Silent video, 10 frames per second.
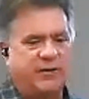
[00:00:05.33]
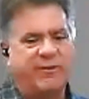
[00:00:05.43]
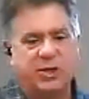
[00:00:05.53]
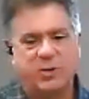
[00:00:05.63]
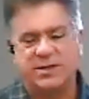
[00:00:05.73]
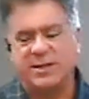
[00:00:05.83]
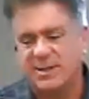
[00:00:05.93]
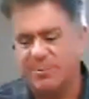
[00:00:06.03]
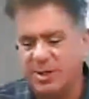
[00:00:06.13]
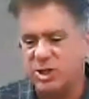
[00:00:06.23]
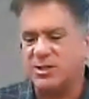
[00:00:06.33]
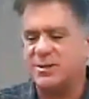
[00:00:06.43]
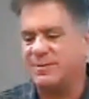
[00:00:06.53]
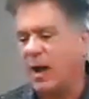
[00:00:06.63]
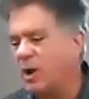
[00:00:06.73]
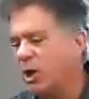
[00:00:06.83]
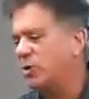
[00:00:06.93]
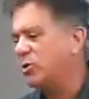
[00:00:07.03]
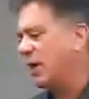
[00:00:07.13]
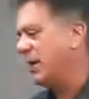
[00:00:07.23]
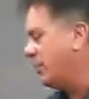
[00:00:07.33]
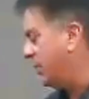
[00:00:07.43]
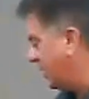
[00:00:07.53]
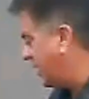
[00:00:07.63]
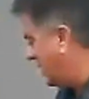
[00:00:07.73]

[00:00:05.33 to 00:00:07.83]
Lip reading: the Victory system, but just I want to go through a couple of